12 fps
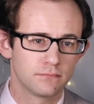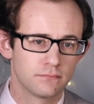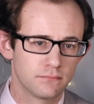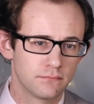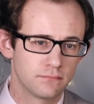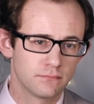
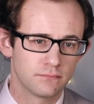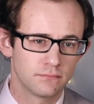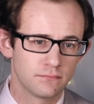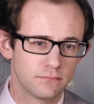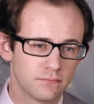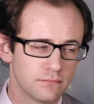
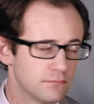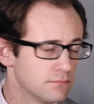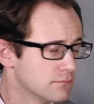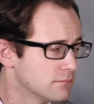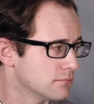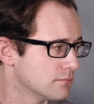
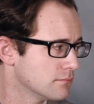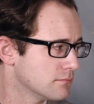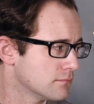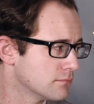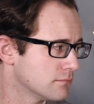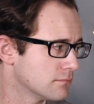
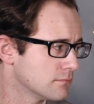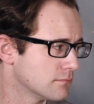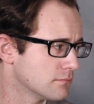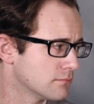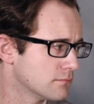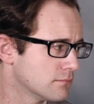
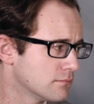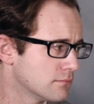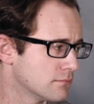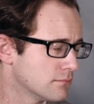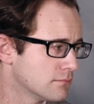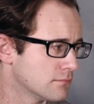
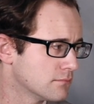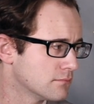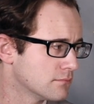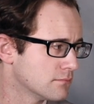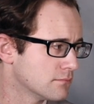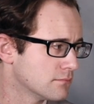
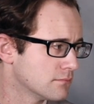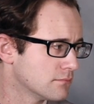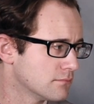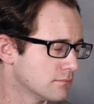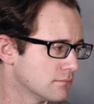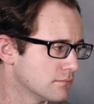
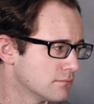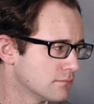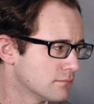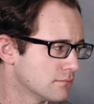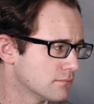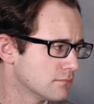
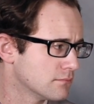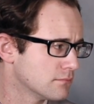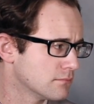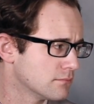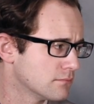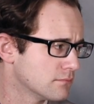
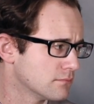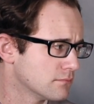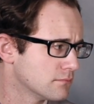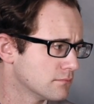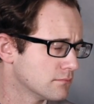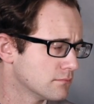
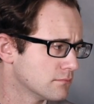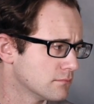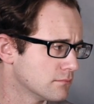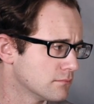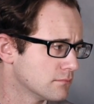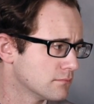
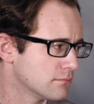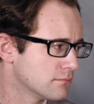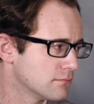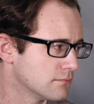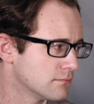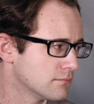
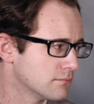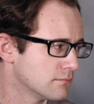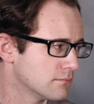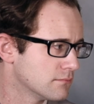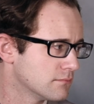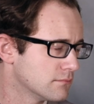
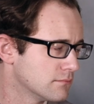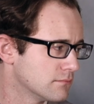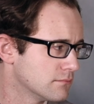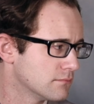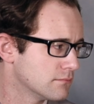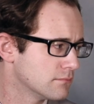
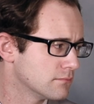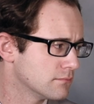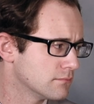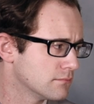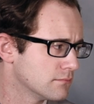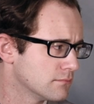(not speaking)